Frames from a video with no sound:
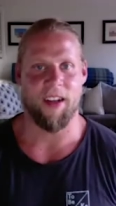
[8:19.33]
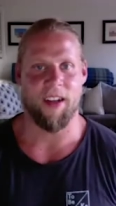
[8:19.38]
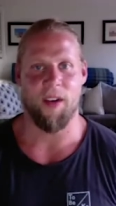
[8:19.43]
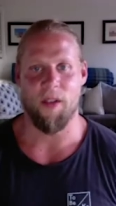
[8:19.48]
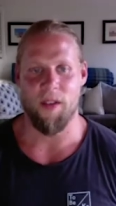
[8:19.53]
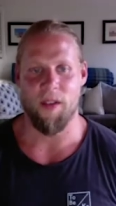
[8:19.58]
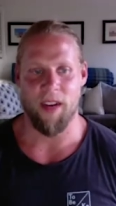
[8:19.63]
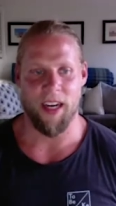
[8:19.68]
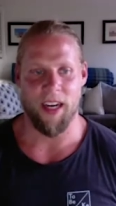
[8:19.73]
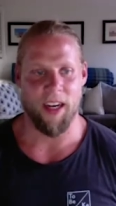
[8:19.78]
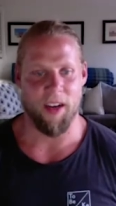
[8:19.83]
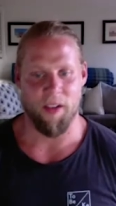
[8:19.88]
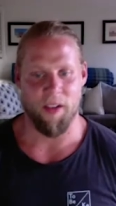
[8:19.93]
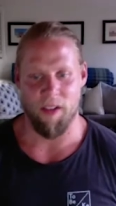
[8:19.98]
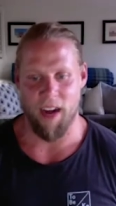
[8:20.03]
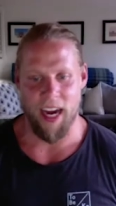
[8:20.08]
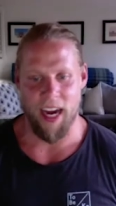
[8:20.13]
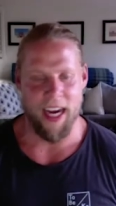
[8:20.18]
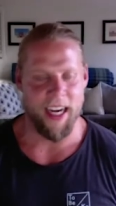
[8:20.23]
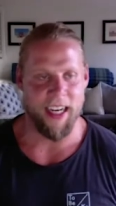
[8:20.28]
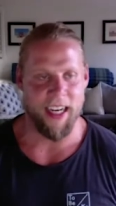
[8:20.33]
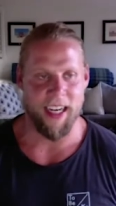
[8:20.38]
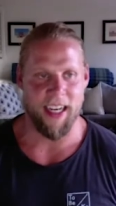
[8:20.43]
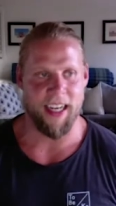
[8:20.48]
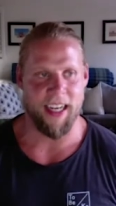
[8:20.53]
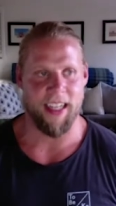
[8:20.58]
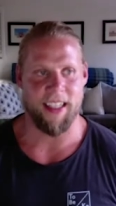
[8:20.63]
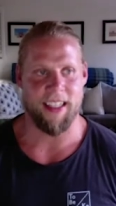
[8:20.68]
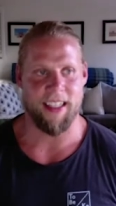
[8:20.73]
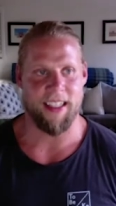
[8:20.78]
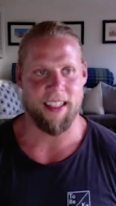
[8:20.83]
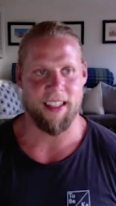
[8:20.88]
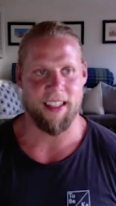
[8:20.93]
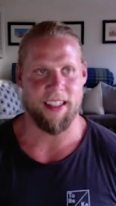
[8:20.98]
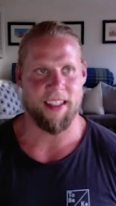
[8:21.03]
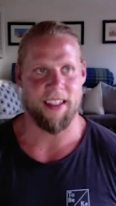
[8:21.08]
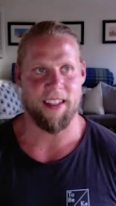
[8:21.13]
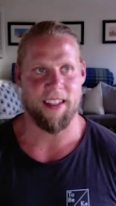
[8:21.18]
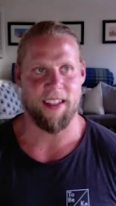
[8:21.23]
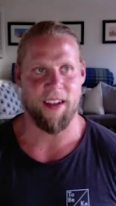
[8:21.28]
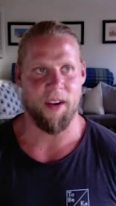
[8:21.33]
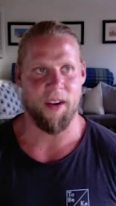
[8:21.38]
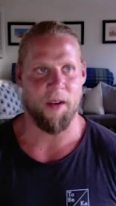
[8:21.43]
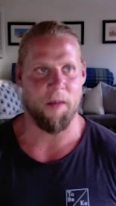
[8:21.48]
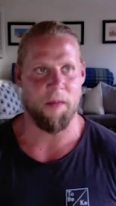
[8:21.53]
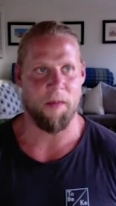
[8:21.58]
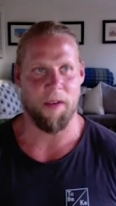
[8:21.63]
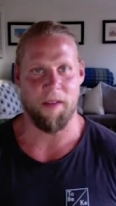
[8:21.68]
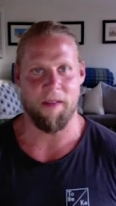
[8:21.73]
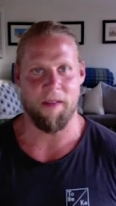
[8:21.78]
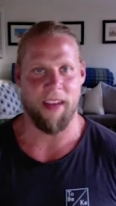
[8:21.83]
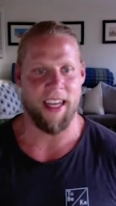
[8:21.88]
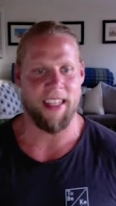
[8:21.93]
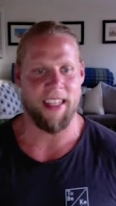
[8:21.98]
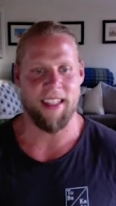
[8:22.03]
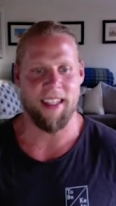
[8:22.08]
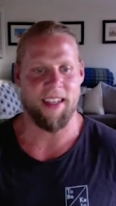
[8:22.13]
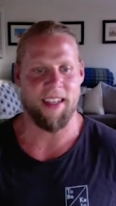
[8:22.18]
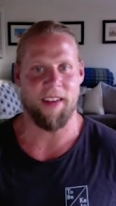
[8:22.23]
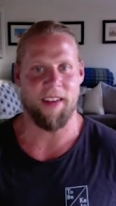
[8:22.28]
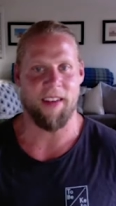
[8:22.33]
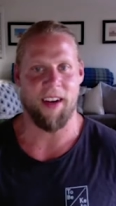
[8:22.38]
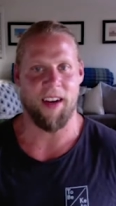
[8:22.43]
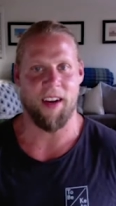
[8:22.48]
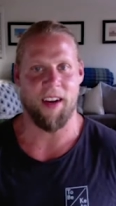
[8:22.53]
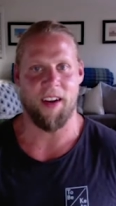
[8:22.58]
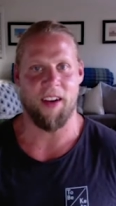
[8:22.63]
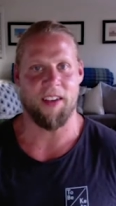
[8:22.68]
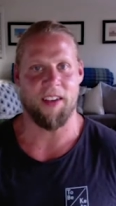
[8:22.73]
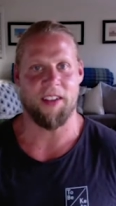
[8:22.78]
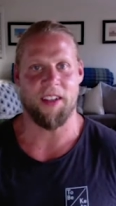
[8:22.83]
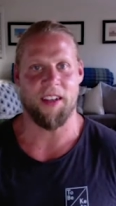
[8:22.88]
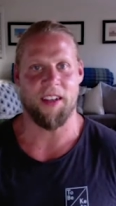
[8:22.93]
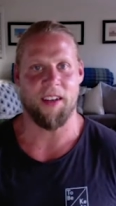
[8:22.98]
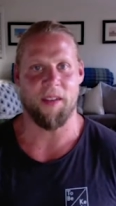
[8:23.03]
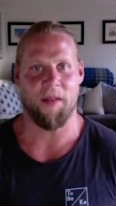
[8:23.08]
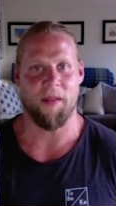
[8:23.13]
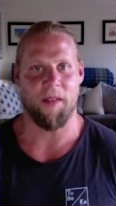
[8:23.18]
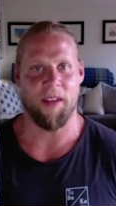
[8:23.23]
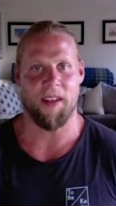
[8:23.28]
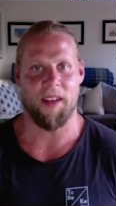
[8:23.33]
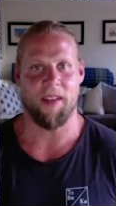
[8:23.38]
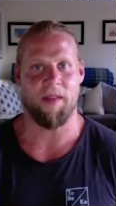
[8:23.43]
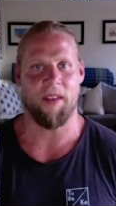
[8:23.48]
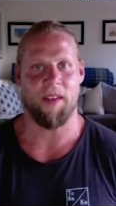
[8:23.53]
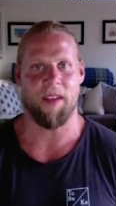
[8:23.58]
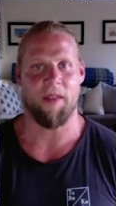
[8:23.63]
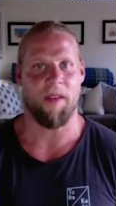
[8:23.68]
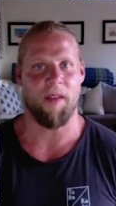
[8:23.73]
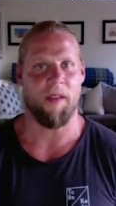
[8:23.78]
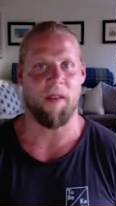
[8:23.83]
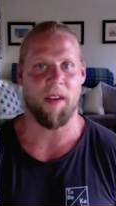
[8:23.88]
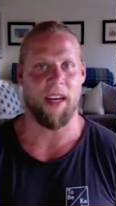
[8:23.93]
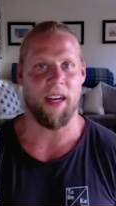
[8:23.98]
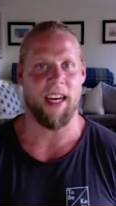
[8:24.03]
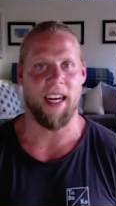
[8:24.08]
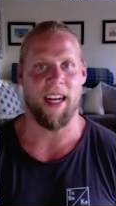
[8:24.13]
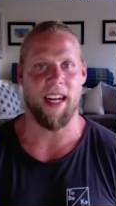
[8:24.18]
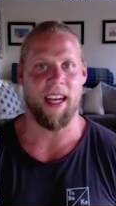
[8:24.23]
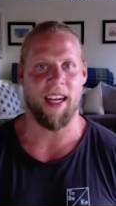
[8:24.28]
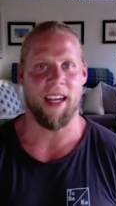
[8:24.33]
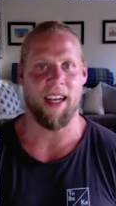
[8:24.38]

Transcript: so ingrained and it's so pervasive in our culture with with what we're eating